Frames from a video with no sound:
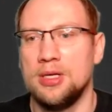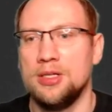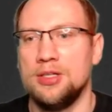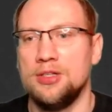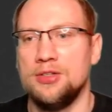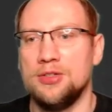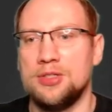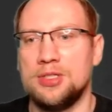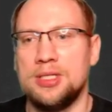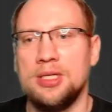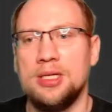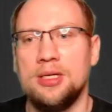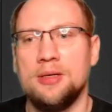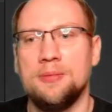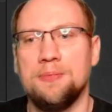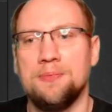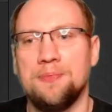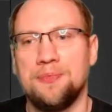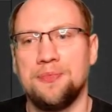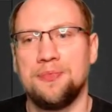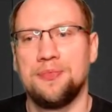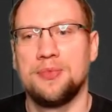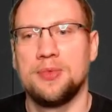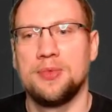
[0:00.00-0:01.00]
you see
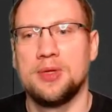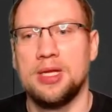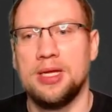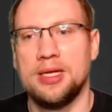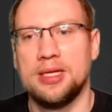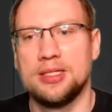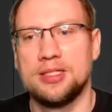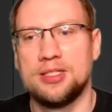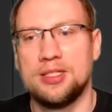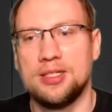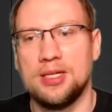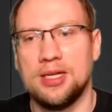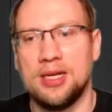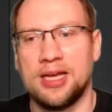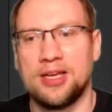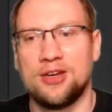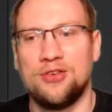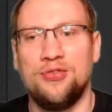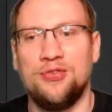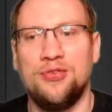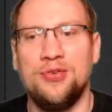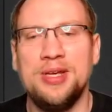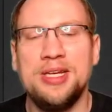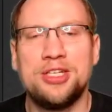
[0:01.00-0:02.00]
it is like
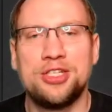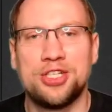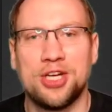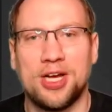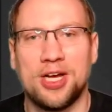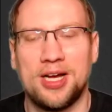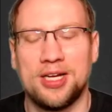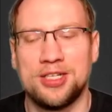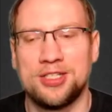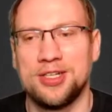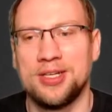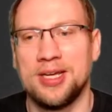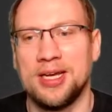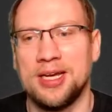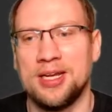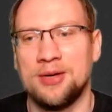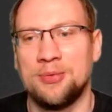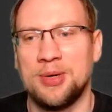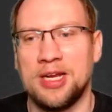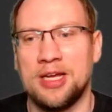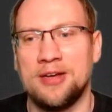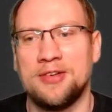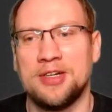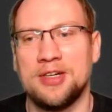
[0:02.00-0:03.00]
recharging, and
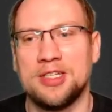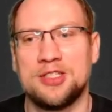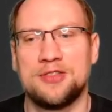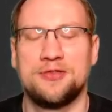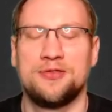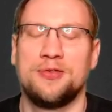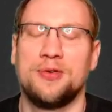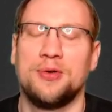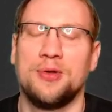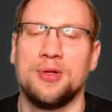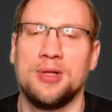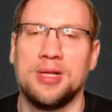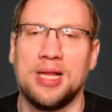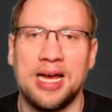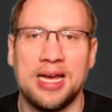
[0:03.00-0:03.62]
whenever it's full,